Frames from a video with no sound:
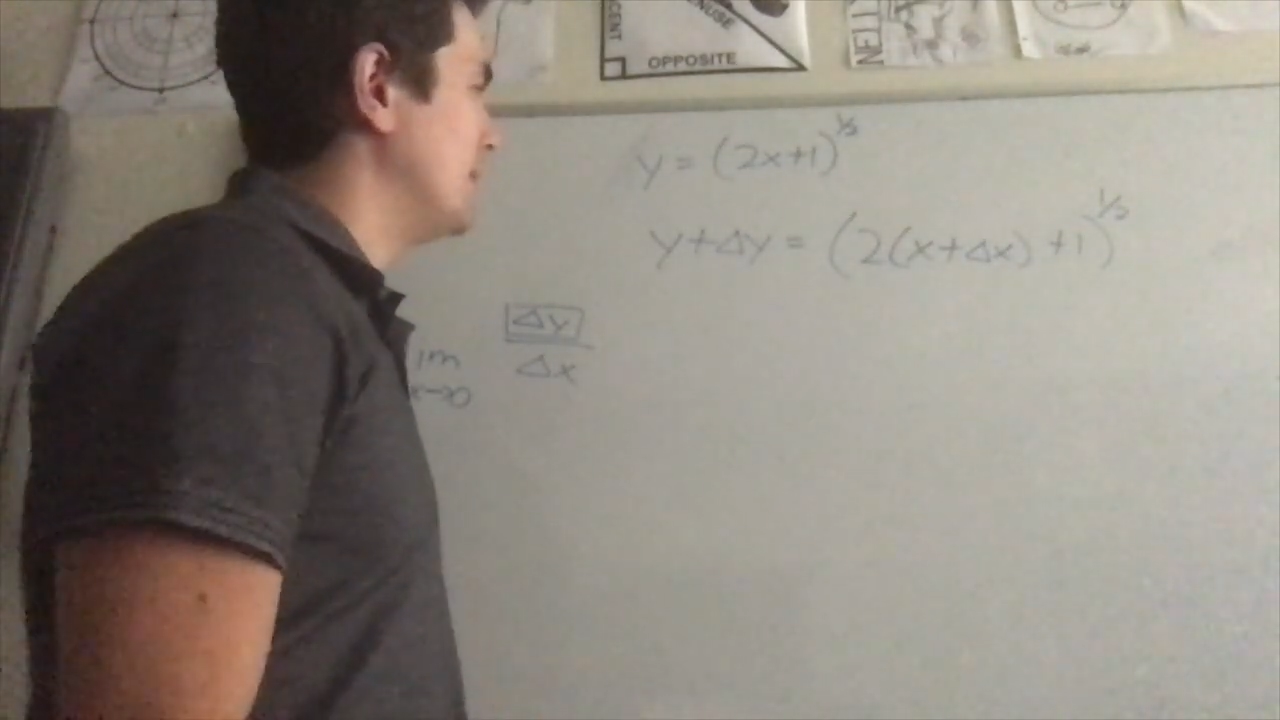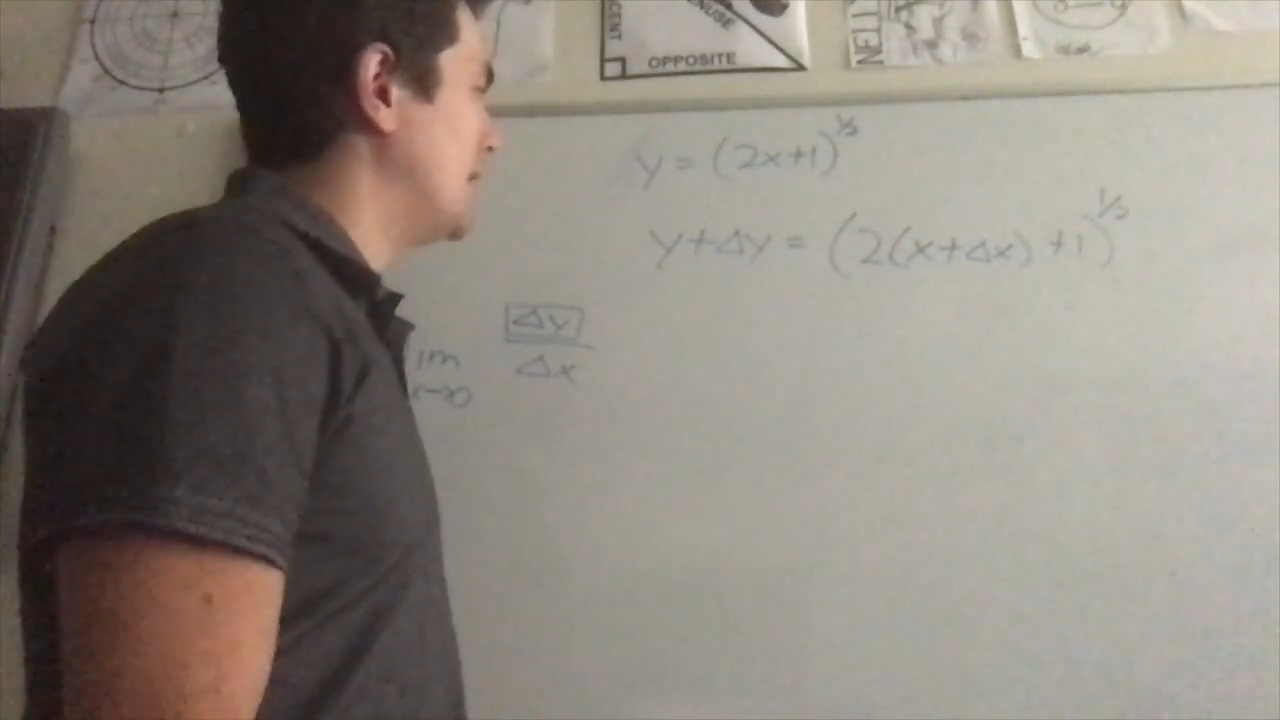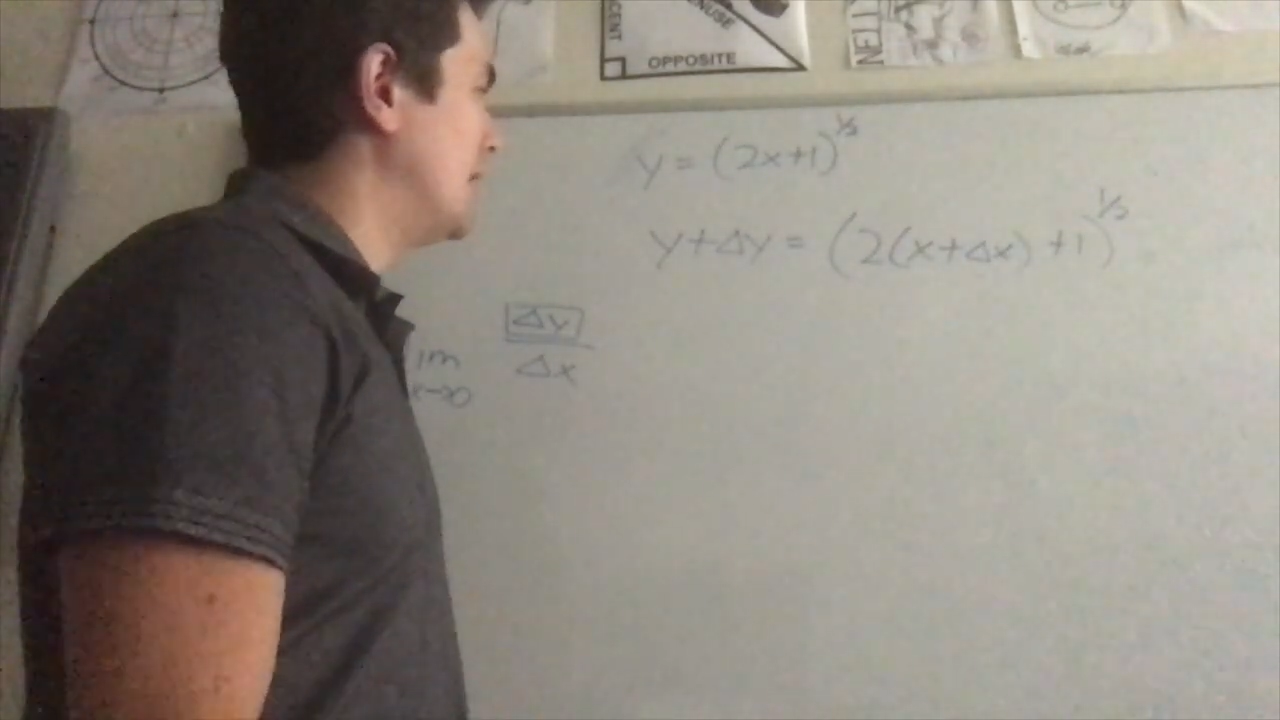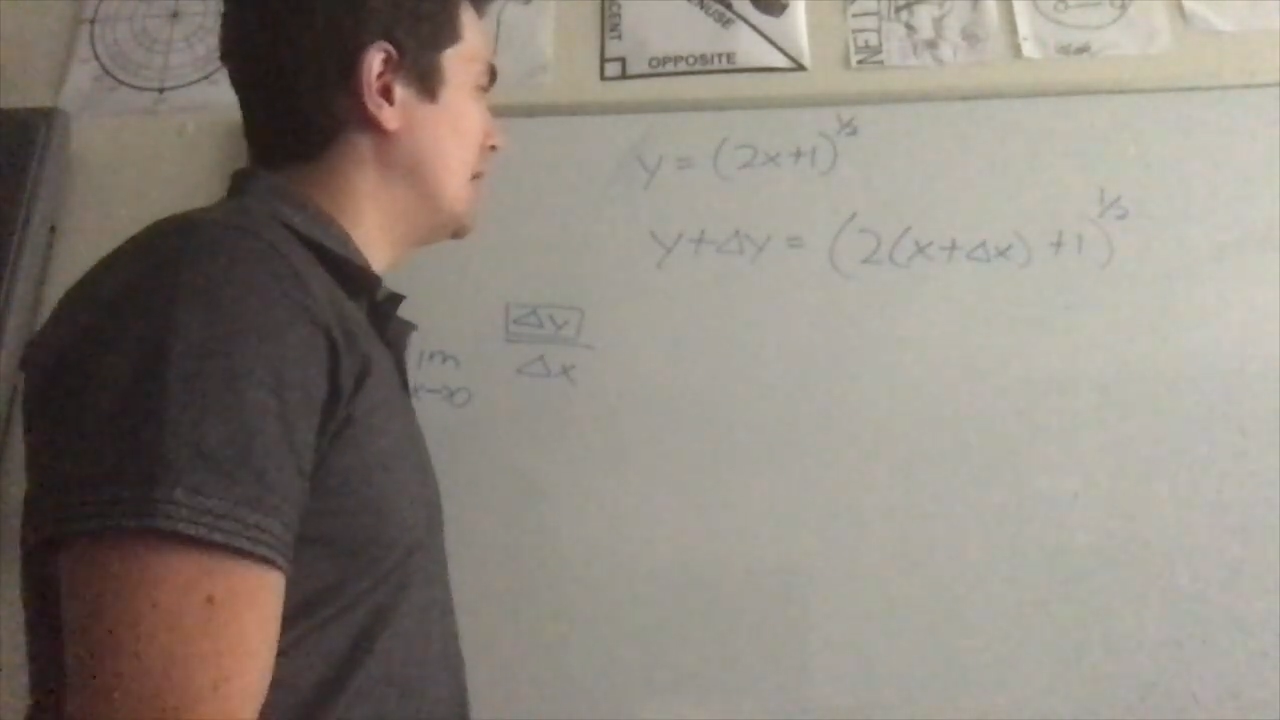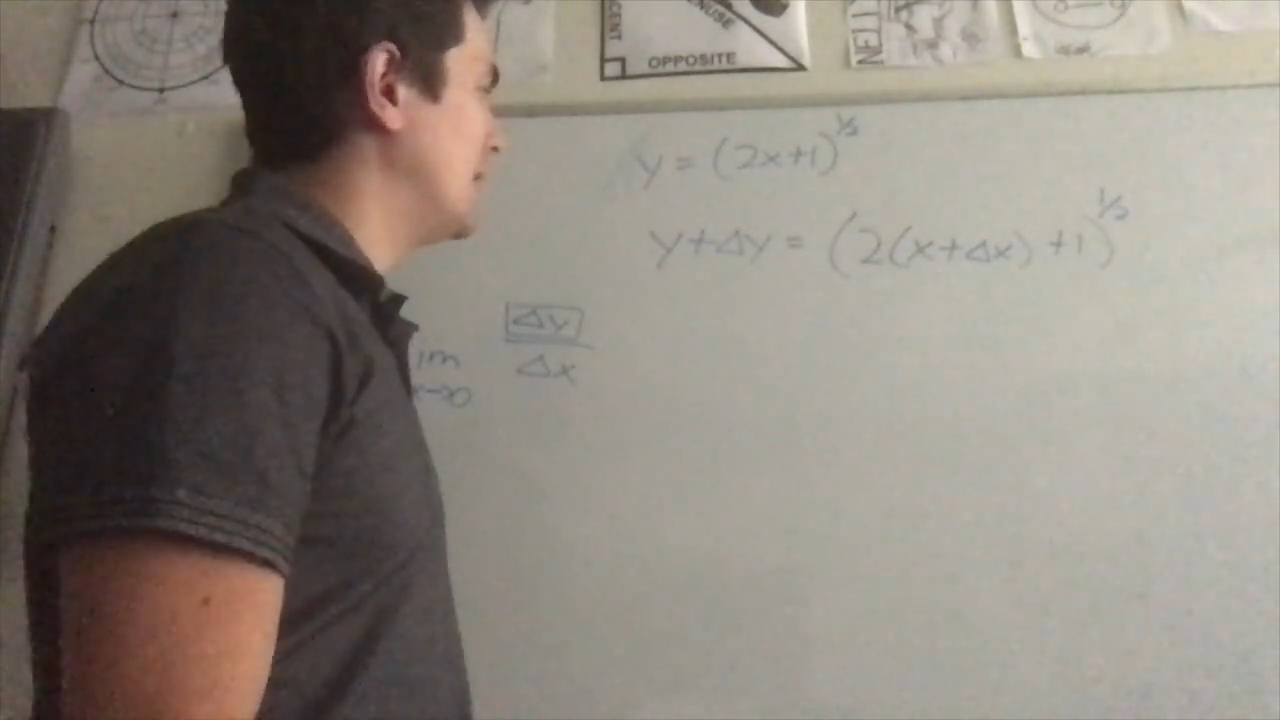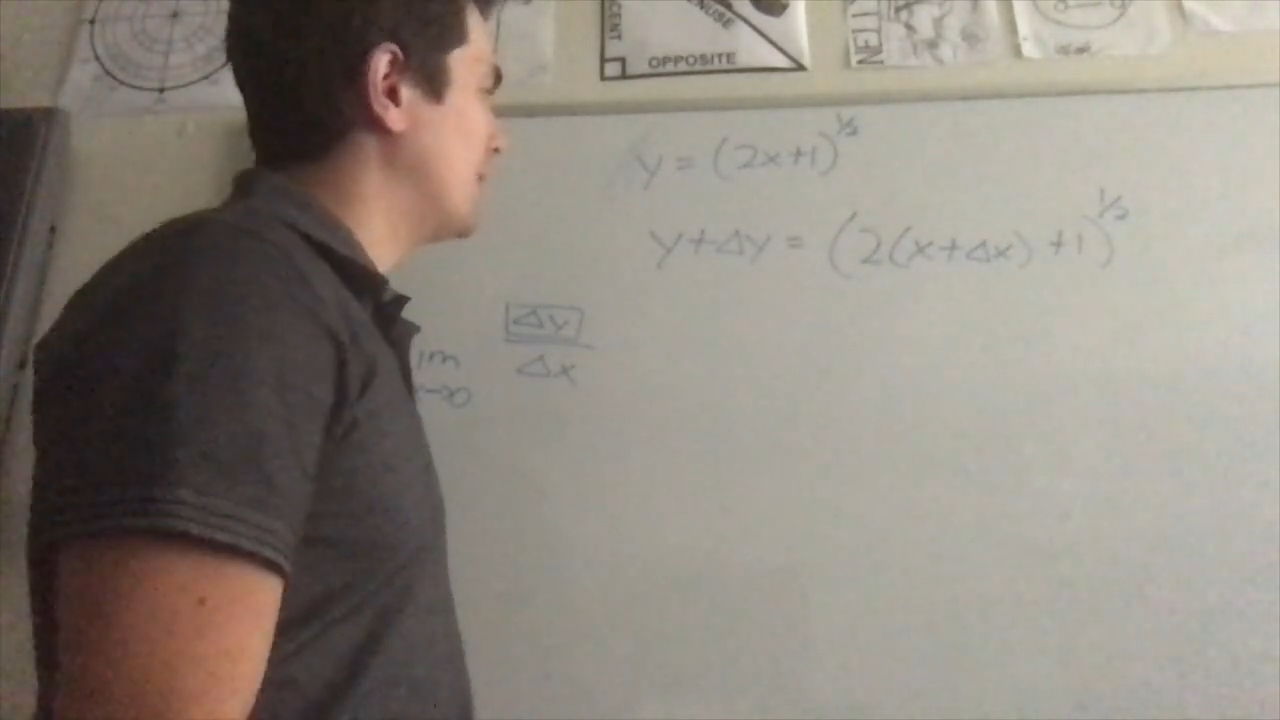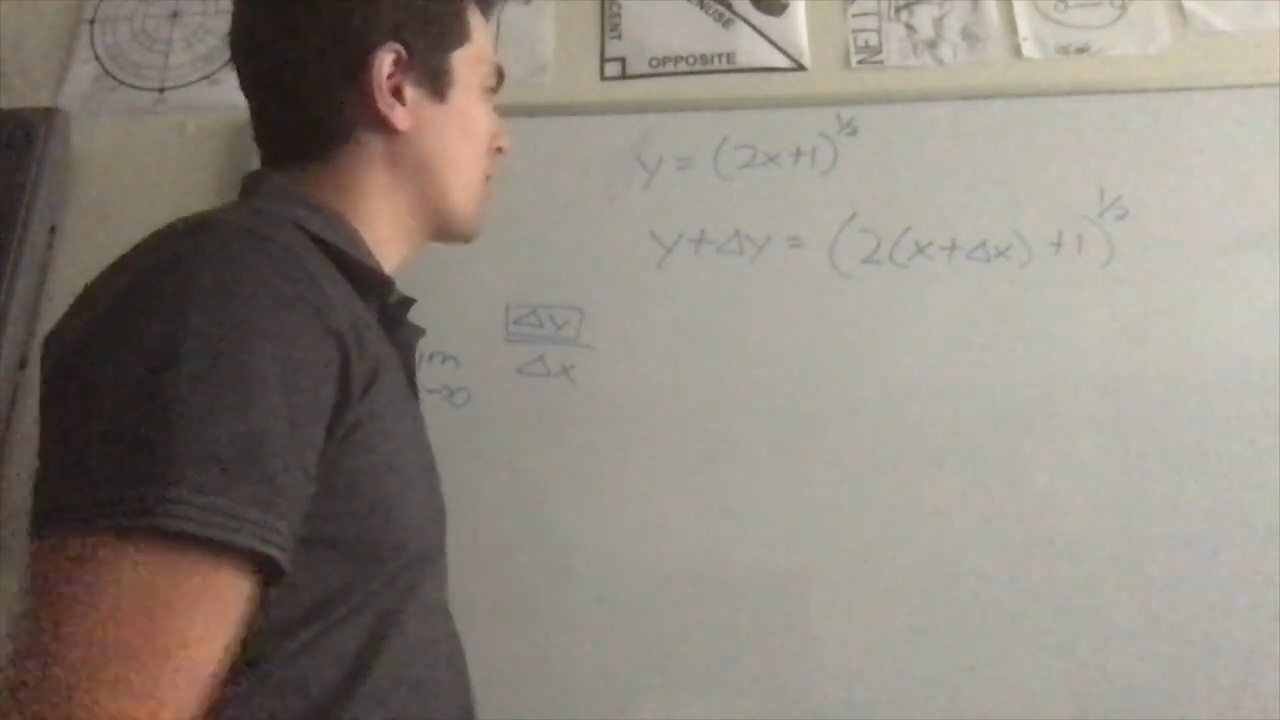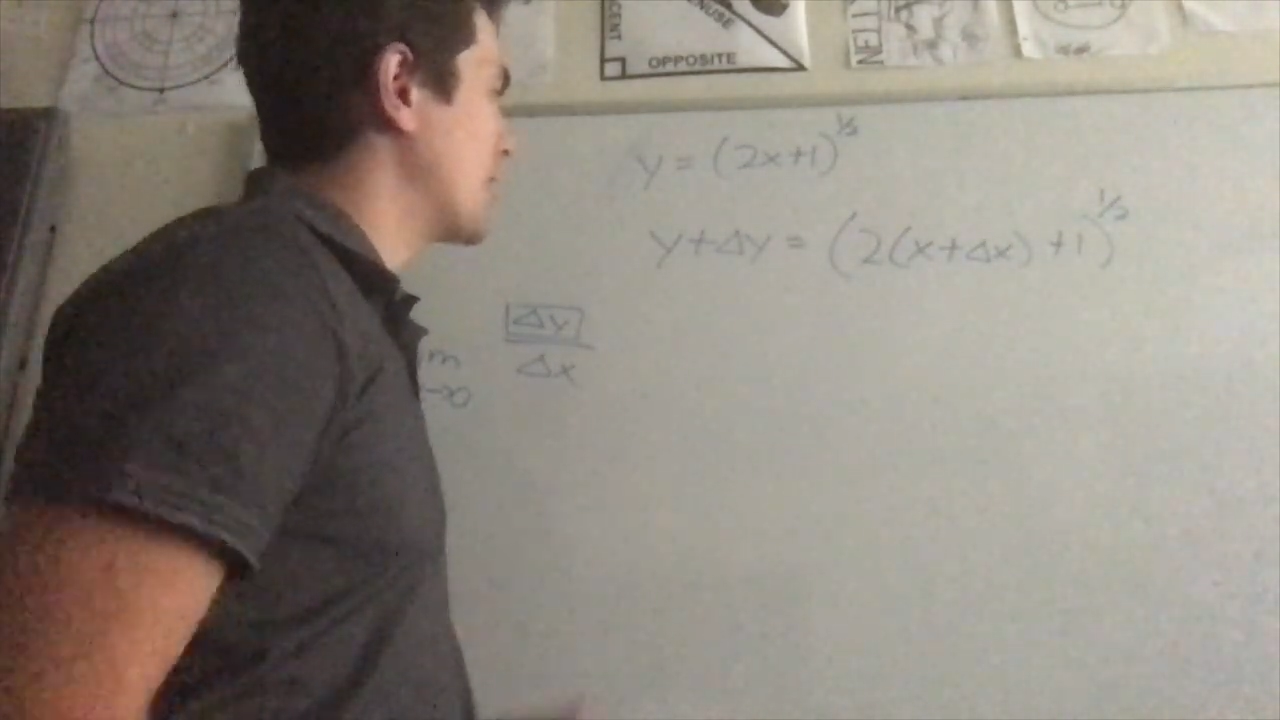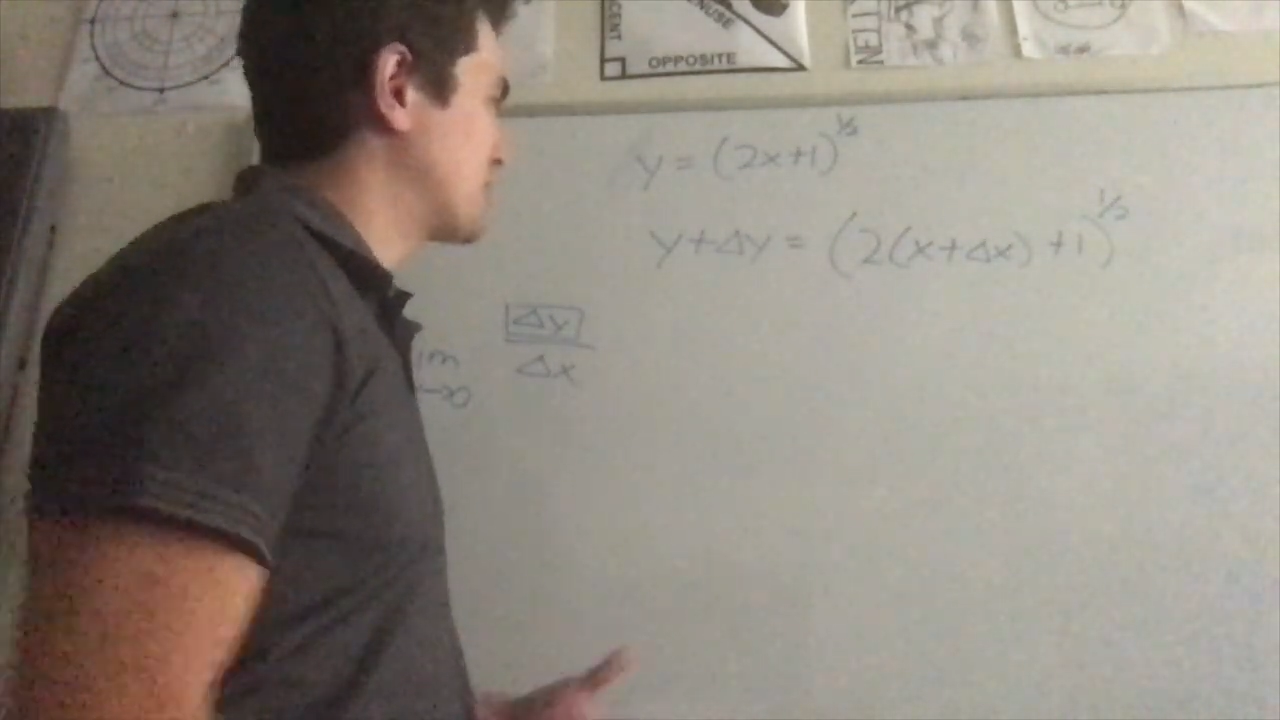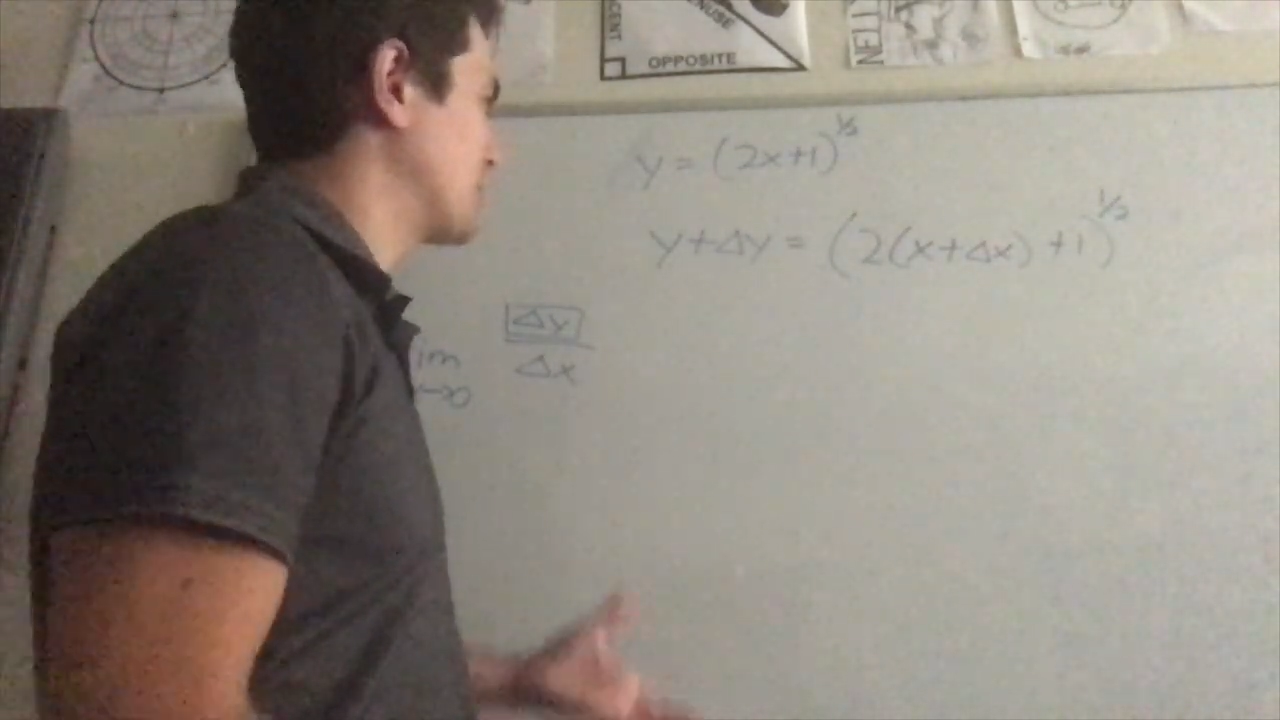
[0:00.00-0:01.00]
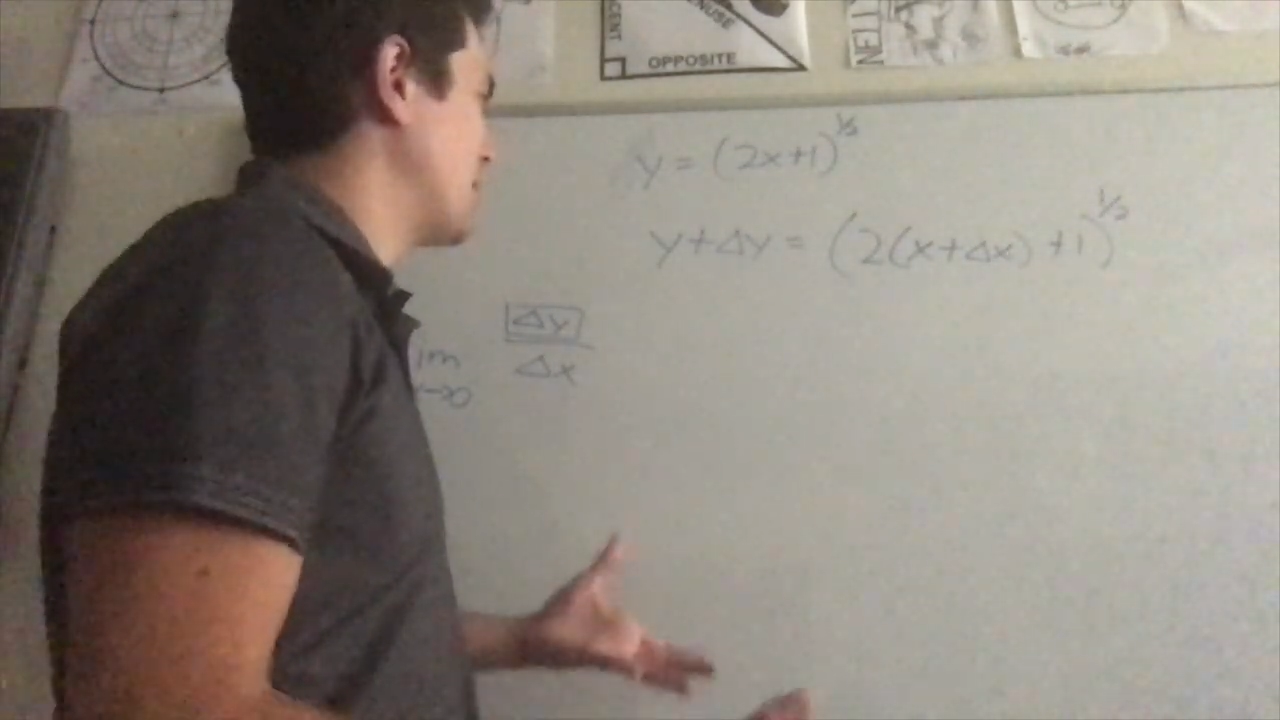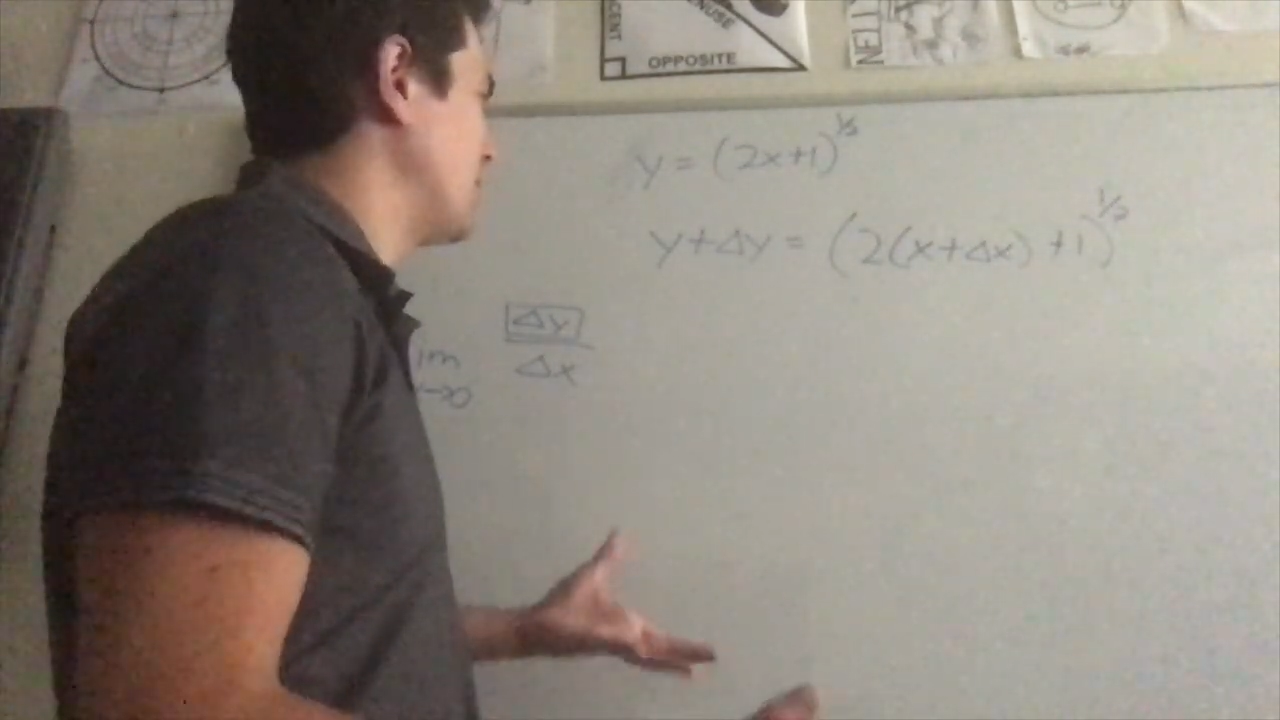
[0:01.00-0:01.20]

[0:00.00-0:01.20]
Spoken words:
All right. So my